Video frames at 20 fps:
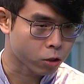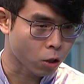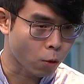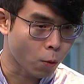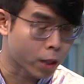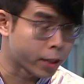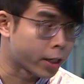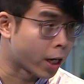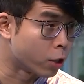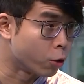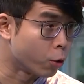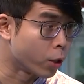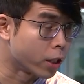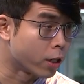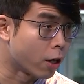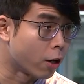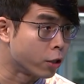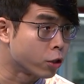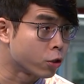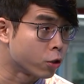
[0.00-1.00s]
So what they are doing
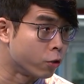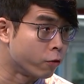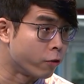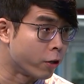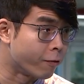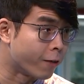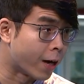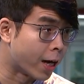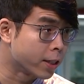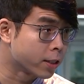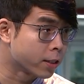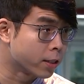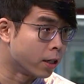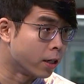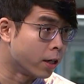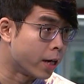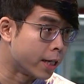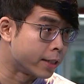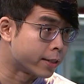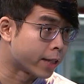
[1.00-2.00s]
now is to revise
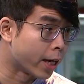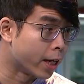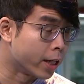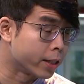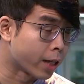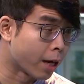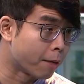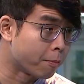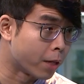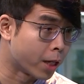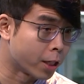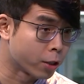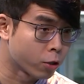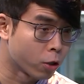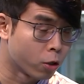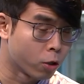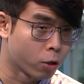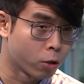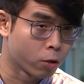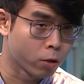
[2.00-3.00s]
the entire timeline.
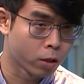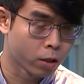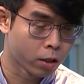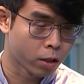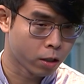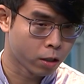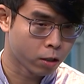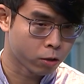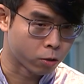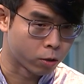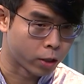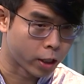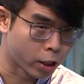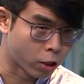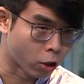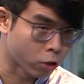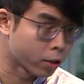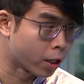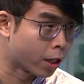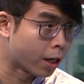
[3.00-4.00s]
So today,
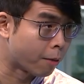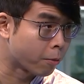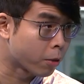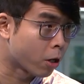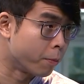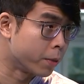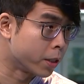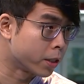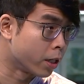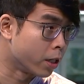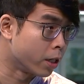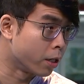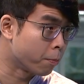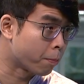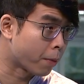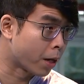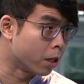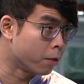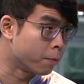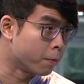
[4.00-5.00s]
Dr. Lam committed in
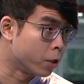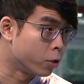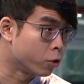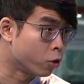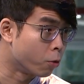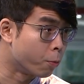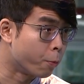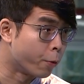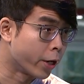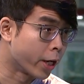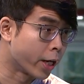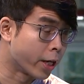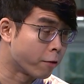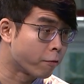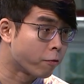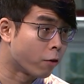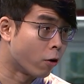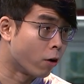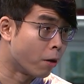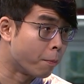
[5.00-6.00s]
Parliament to bring it
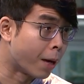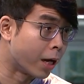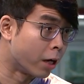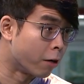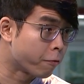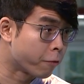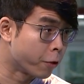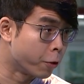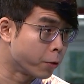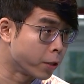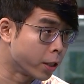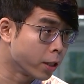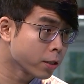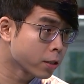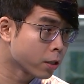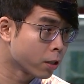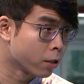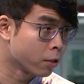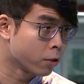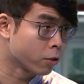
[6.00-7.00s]
forward by a few
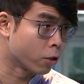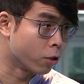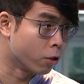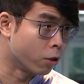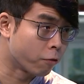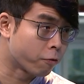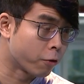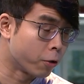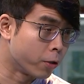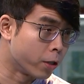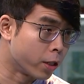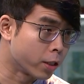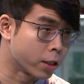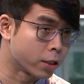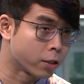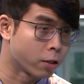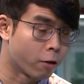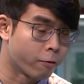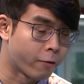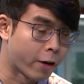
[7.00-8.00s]
years. So a few years
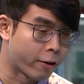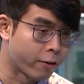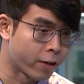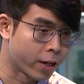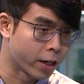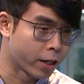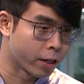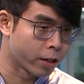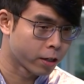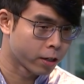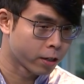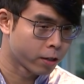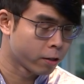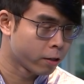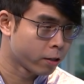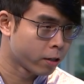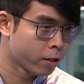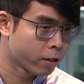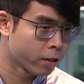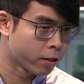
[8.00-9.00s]
is not very...
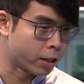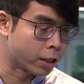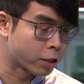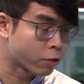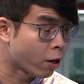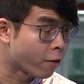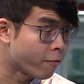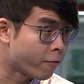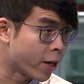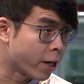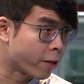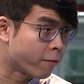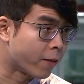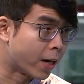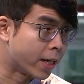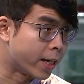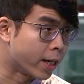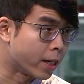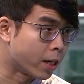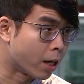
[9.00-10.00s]
It's quite vague,
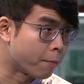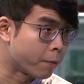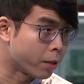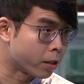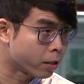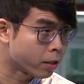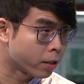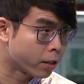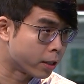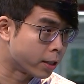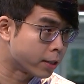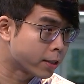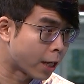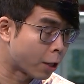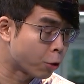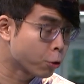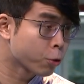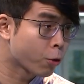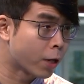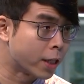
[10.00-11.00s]
but then, I mean, it
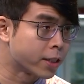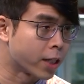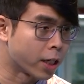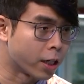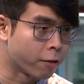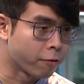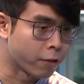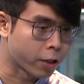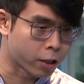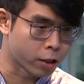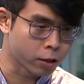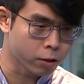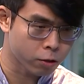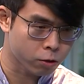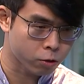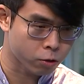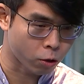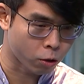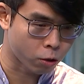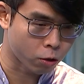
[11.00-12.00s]
sounds quite significant.
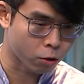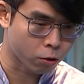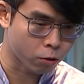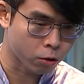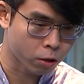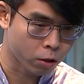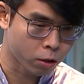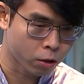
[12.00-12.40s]
So